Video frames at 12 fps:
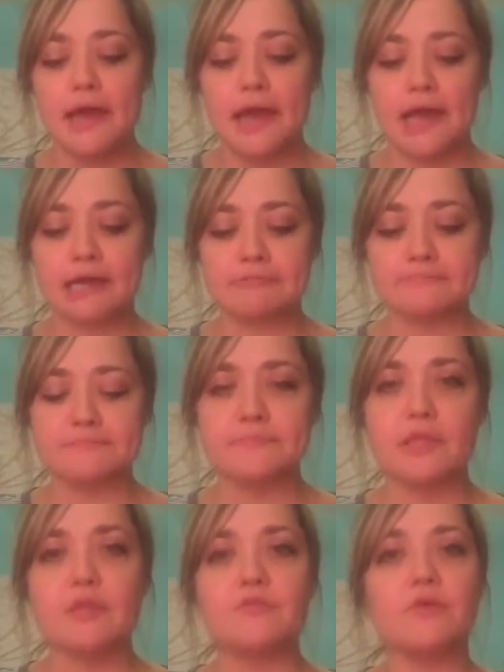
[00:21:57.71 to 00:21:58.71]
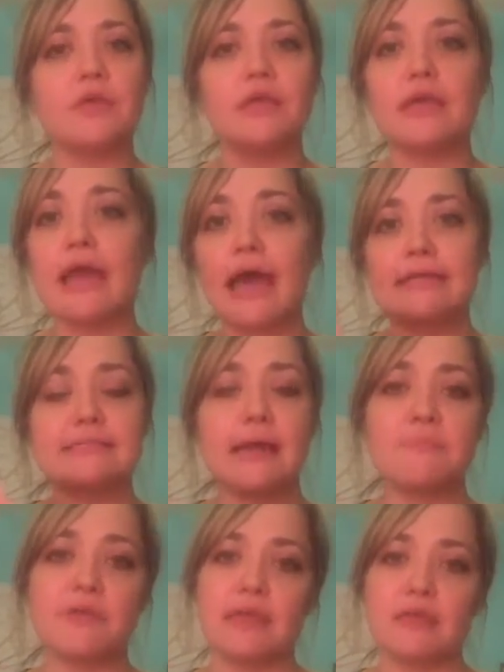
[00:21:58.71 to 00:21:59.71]
So you got to
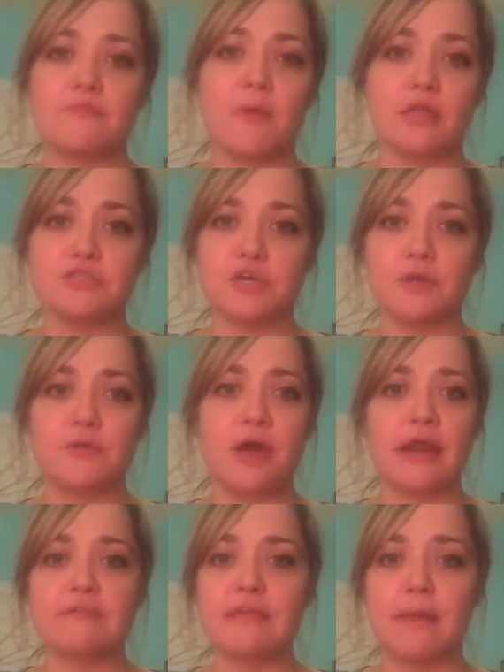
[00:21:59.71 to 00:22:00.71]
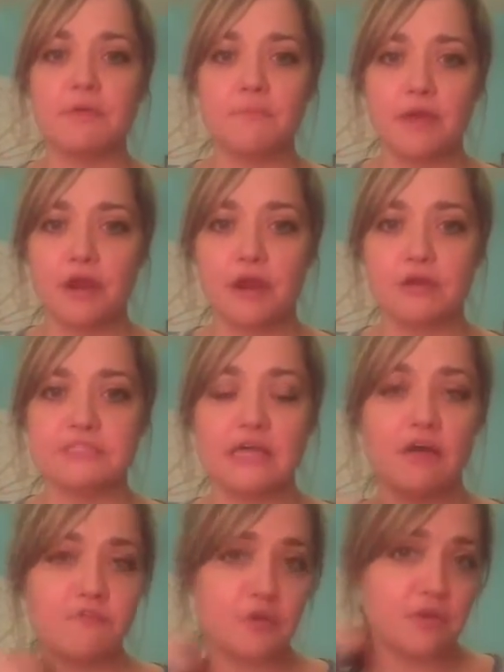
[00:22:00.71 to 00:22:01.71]
stop thinking small term. You got to stop comparing
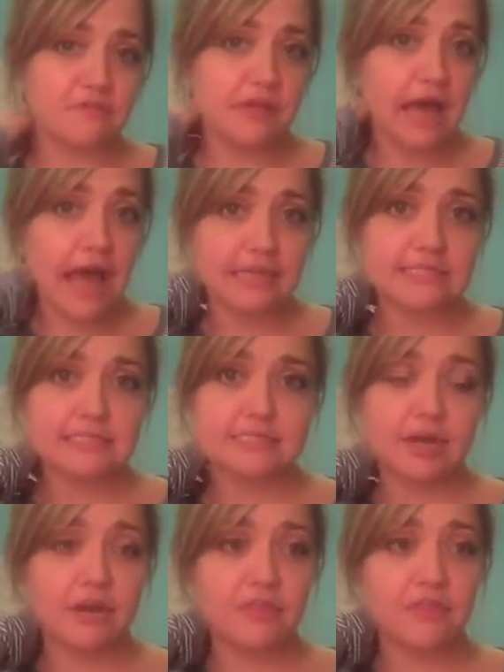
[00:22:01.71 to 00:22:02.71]
yourself. You have got to start